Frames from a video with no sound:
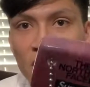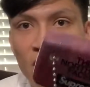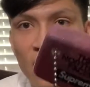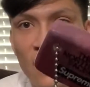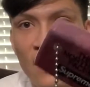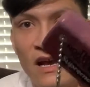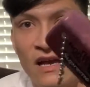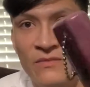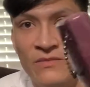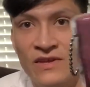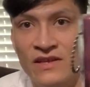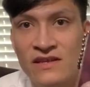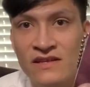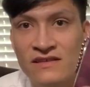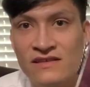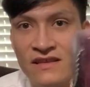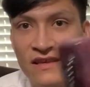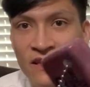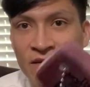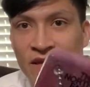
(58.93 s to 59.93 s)
I mean,
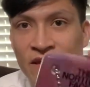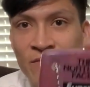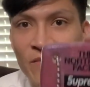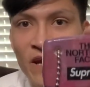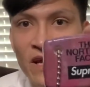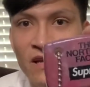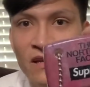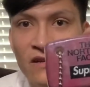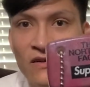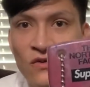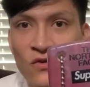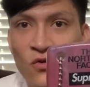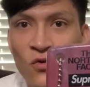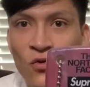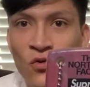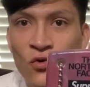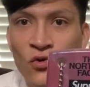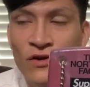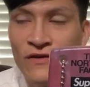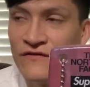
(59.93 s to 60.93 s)
it might look
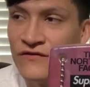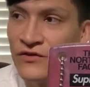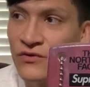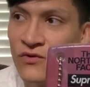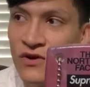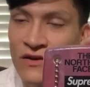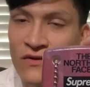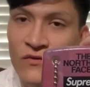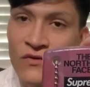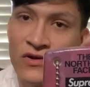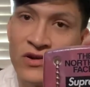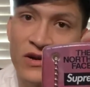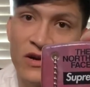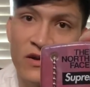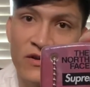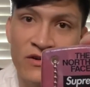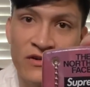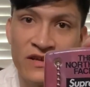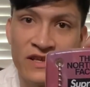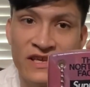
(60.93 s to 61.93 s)
cool if you want to wear it
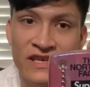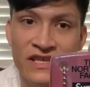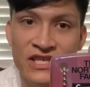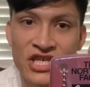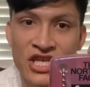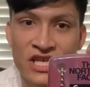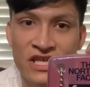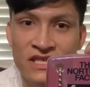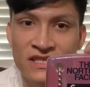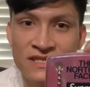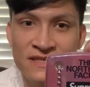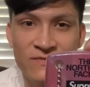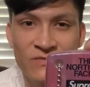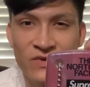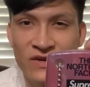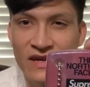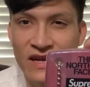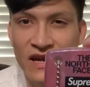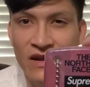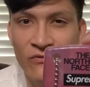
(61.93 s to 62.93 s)
on your keychains,
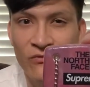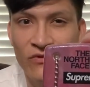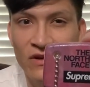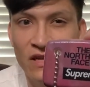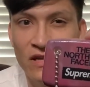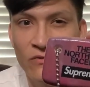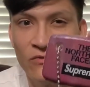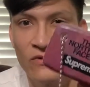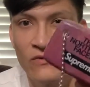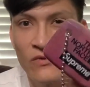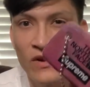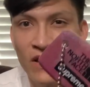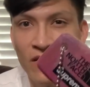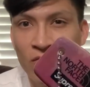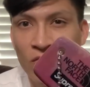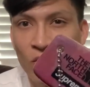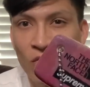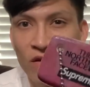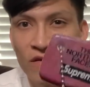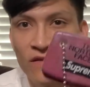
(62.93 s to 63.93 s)
but I really would rather wear